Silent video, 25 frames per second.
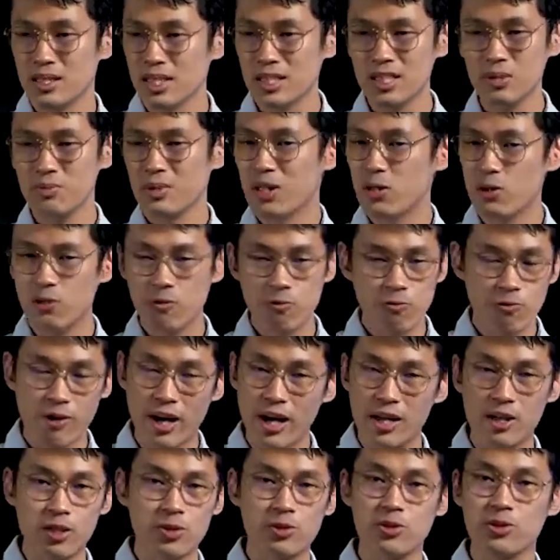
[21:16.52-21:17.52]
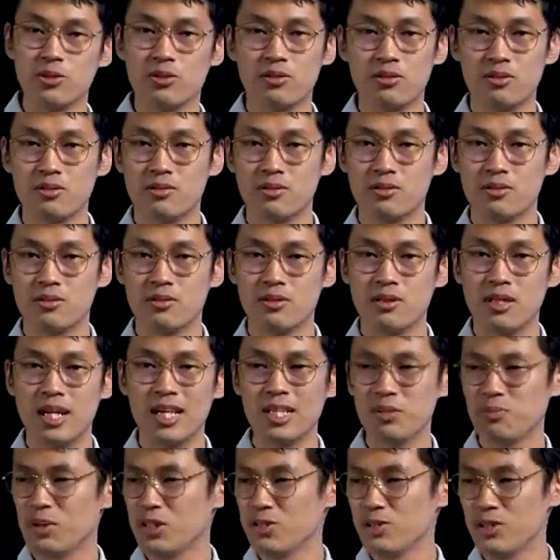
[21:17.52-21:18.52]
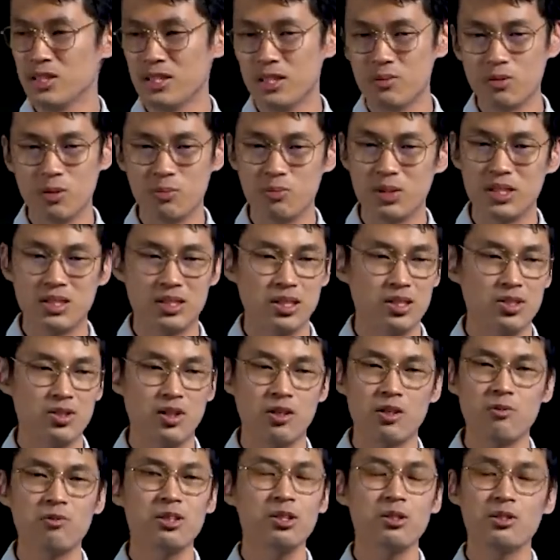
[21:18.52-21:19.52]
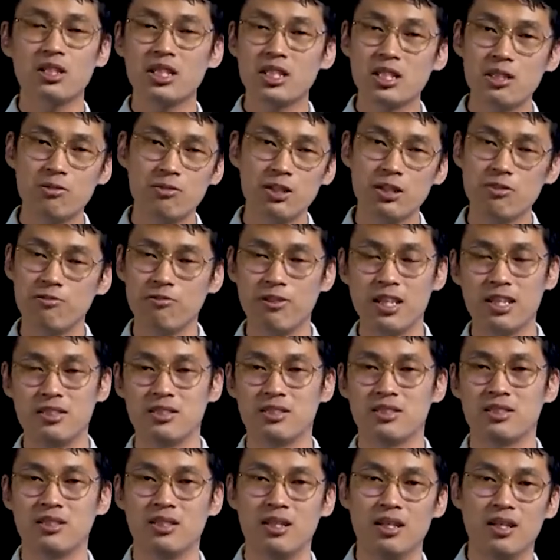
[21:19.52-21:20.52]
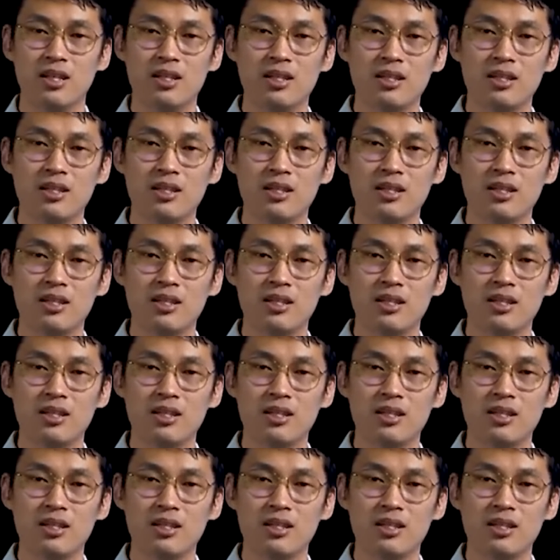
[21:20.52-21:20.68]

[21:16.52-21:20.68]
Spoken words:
Things may look very good, especially when it comes to business or even your career, friends.